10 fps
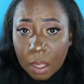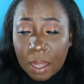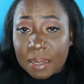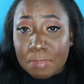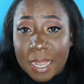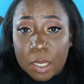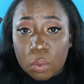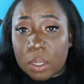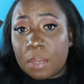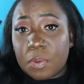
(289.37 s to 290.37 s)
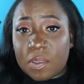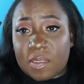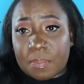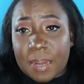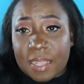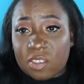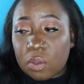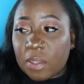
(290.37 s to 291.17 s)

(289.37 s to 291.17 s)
at my local beauty supply store.